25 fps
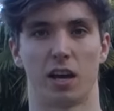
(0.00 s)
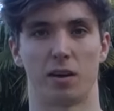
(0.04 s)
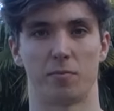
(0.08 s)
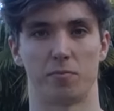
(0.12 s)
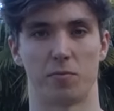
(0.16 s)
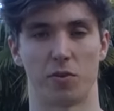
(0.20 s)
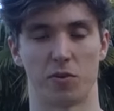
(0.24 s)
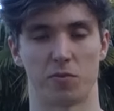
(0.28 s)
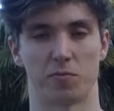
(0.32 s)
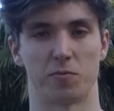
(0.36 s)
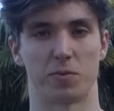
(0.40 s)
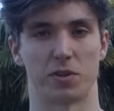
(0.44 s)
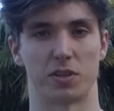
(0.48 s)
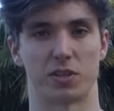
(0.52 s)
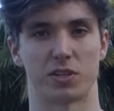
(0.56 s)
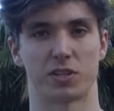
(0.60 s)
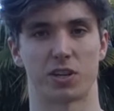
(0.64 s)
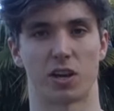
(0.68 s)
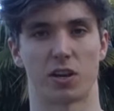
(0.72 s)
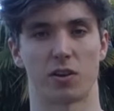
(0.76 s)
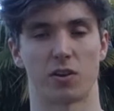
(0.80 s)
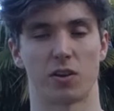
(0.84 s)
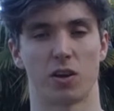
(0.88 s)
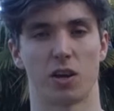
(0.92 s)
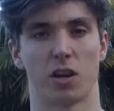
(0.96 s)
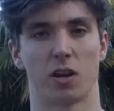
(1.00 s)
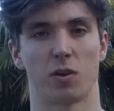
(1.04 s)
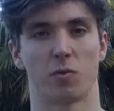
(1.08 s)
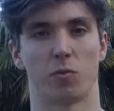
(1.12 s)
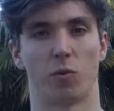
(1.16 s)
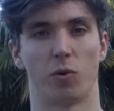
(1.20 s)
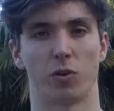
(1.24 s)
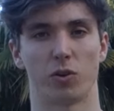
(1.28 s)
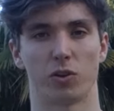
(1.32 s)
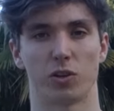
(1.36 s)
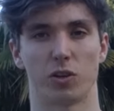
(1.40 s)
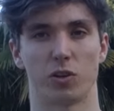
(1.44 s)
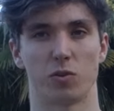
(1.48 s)
movements. So
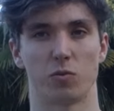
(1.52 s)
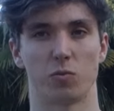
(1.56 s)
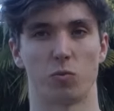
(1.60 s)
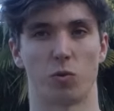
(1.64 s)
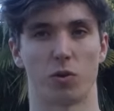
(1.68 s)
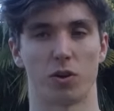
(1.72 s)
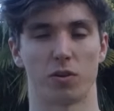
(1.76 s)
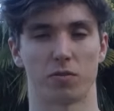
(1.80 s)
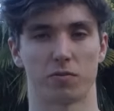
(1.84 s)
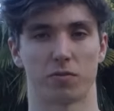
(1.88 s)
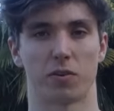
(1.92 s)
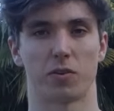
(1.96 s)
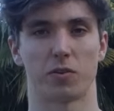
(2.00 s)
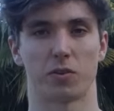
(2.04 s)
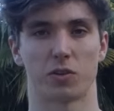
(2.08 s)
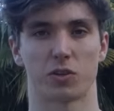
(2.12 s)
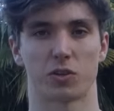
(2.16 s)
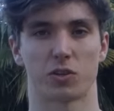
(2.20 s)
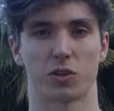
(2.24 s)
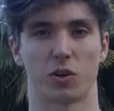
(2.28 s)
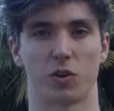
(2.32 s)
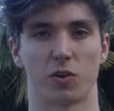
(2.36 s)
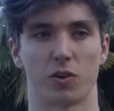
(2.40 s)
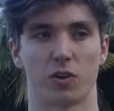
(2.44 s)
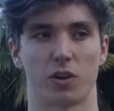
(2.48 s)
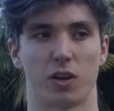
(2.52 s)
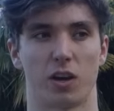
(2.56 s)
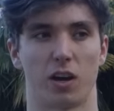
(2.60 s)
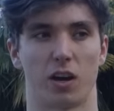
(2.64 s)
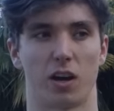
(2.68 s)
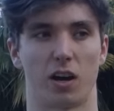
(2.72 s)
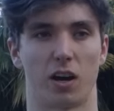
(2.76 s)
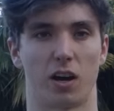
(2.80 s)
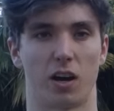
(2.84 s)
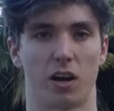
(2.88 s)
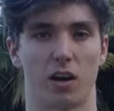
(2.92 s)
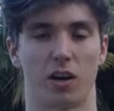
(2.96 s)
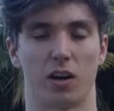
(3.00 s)
what you want to focus on
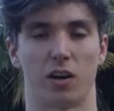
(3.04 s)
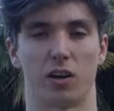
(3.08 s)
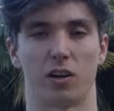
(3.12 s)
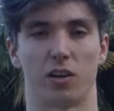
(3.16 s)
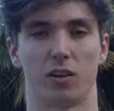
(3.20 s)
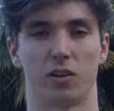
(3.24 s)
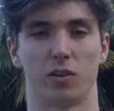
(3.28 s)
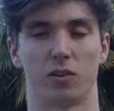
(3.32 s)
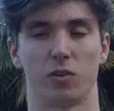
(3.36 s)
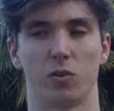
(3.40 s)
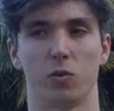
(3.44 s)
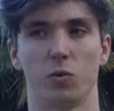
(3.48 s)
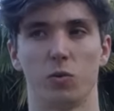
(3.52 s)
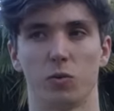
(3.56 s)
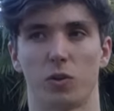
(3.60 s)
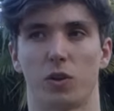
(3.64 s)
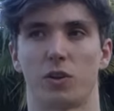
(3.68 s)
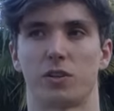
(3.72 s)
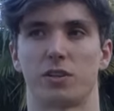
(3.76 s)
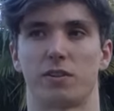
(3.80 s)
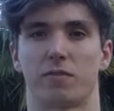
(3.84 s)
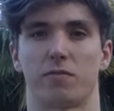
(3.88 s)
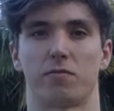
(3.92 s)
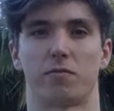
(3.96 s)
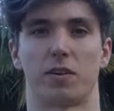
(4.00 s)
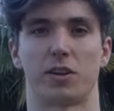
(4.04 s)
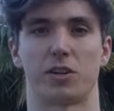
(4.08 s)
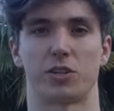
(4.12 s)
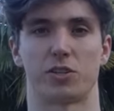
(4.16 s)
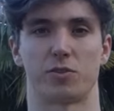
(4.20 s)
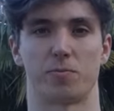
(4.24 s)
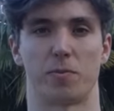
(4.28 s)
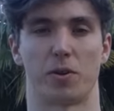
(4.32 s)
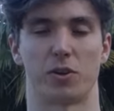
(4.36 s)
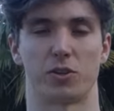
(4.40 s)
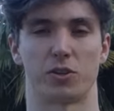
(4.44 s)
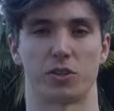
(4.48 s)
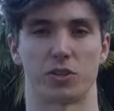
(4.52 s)
are all those different ranges
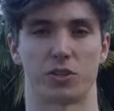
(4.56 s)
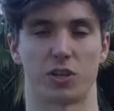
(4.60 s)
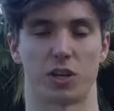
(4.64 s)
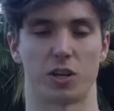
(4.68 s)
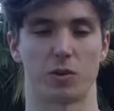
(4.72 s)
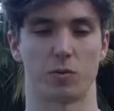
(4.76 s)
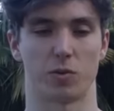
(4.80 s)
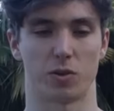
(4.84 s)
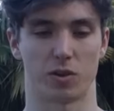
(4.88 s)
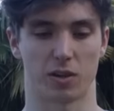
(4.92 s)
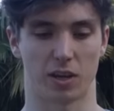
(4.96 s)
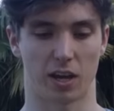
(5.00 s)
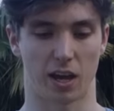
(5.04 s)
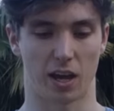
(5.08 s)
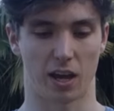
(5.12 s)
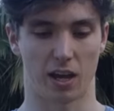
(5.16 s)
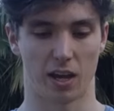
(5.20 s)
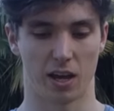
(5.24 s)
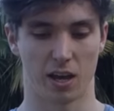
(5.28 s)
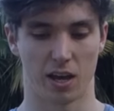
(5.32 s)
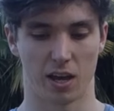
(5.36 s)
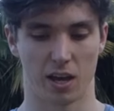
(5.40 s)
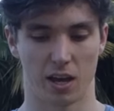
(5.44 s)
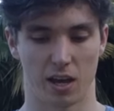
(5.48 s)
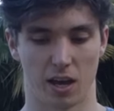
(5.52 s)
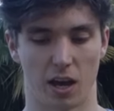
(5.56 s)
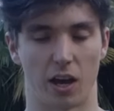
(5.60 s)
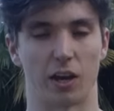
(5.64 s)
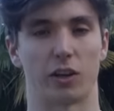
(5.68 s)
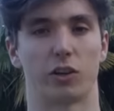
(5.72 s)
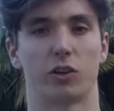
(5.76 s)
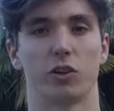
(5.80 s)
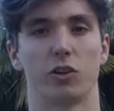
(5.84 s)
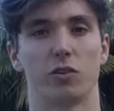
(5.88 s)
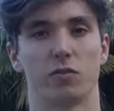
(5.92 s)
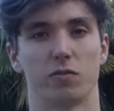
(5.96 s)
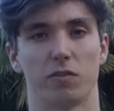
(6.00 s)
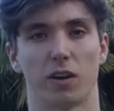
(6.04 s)
of motion. So you want to get a
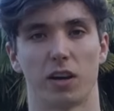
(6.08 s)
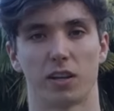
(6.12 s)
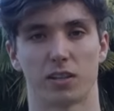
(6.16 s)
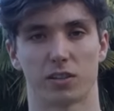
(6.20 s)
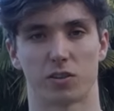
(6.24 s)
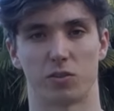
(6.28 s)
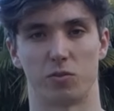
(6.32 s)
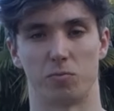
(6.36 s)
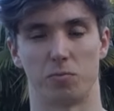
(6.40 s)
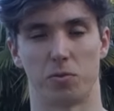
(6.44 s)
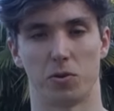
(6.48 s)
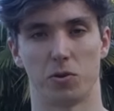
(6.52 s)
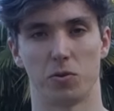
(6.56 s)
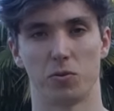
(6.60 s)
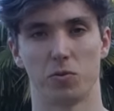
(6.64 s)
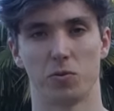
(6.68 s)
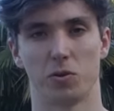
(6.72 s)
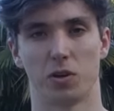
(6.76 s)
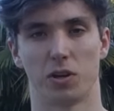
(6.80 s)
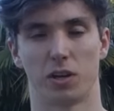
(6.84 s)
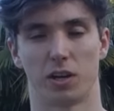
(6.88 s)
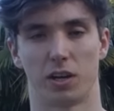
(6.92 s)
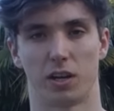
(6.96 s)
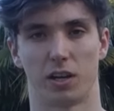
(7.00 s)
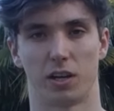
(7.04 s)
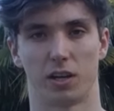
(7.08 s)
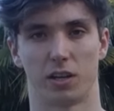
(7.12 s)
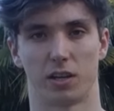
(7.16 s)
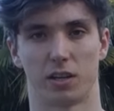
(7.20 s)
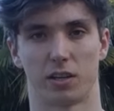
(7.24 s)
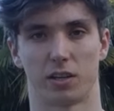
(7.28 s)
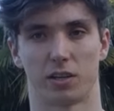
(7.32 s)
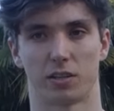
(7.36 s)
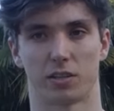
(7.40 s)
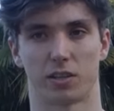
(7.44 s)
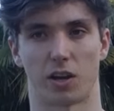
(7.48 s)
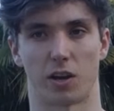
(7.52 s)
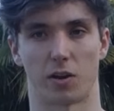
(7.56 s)
good vertical pull,
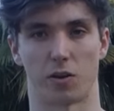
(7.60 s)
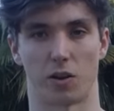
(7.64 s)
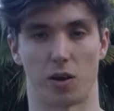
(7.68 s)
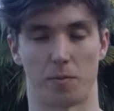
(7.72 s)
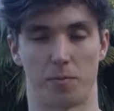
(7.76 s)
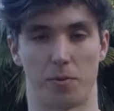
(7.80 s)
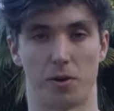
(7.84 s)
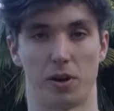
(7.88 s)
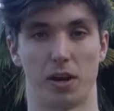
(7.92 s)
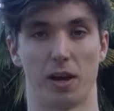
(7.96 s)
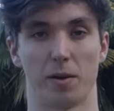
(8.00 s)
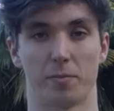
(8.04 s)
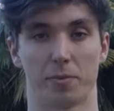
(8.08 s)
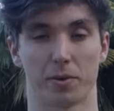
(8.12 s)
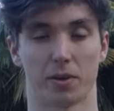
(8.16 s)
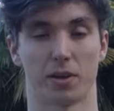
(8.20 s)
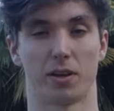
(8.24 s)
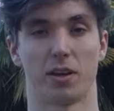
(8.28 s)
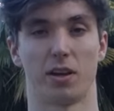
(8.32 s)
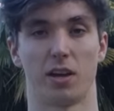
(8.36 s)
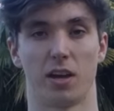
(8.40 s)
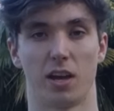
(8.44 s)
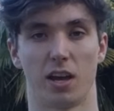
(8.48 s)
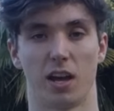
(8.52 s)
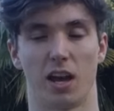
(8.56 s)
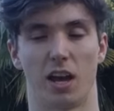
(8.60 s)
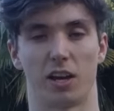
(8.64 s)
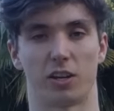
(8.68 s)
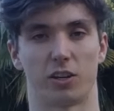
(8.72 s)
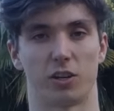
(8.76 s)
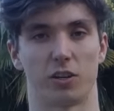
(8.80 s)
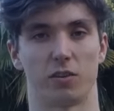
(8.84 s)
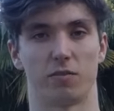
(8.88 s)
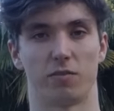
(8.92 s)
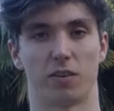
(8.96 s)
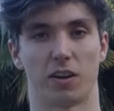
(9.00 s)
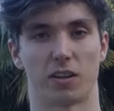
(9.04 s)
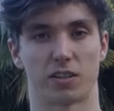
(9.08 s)
so a pull up, a
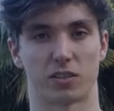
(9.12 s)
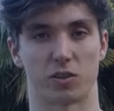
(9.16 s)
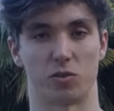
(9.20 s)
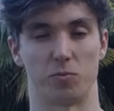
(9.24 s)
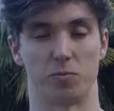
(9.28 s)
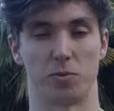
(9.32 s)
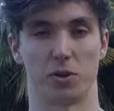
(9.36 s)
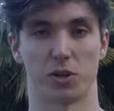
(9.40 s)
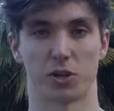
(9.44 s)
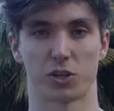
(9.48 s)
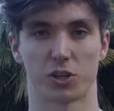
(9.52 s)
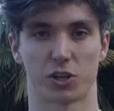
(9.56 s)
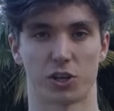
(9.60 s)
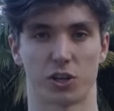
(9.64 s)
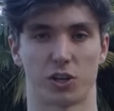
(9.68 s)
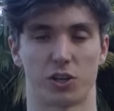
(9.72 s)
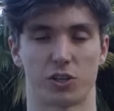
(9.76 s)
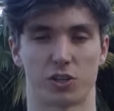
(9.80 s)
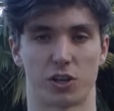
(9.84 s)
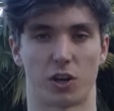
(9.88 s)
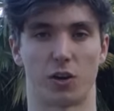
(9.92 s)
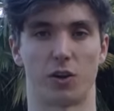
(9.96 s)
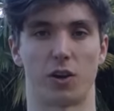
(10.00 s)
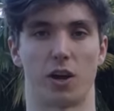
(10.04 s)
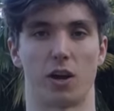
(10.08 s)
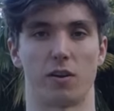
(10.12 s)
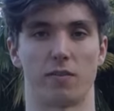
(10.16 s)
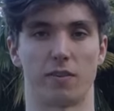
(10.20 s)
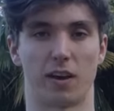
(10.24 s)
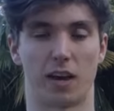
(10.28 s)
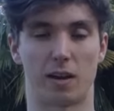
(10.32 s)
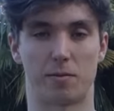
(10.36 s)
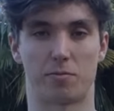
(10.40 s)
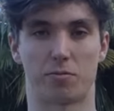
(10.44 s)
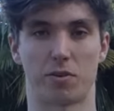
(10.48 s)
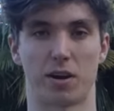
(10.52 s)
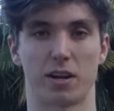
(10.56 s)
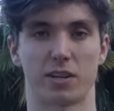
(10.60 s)
good vertical push, so an
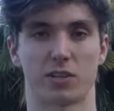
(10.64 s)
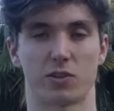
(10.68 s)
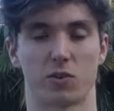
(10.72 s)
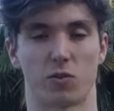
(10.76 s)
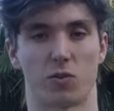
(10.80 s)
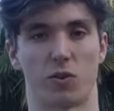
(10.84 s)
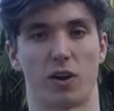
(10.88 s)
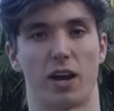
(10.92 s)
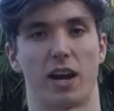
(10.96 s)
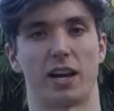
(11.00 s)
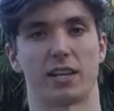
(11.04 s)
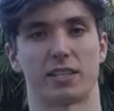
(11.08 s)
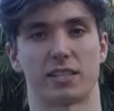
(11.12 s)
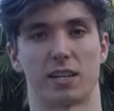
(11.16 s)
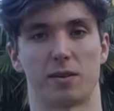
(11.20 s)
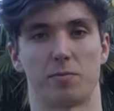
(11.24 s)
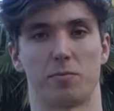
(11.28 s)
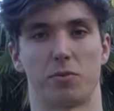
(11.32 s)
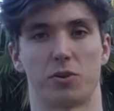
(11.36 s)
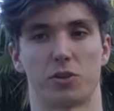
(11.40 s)
overhead press or a handstand